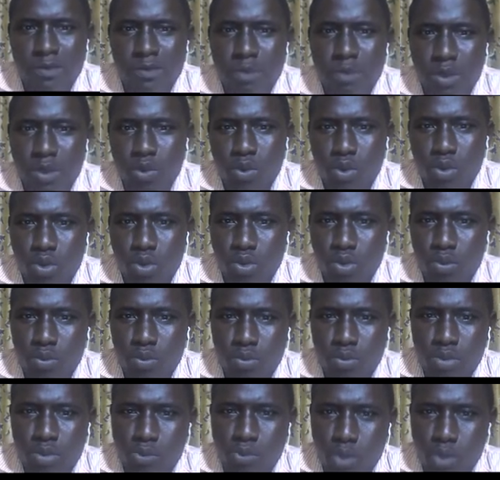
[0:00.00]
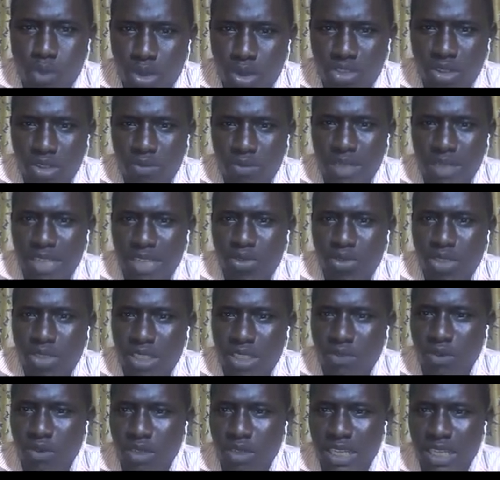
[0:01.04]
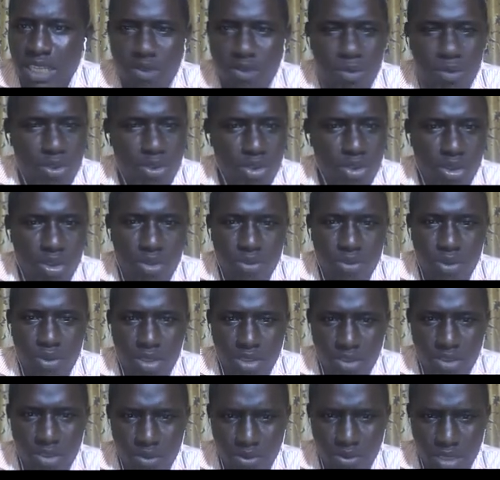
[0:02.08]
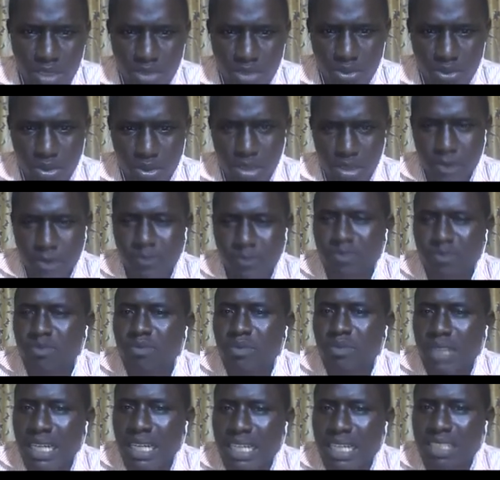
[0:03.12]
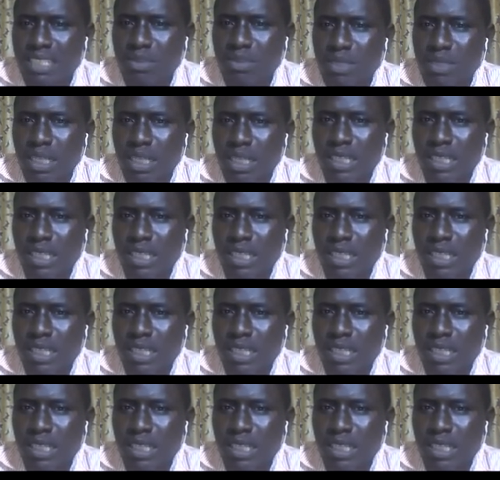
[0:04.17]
most obliged to give further information because your social and so on. I guess now.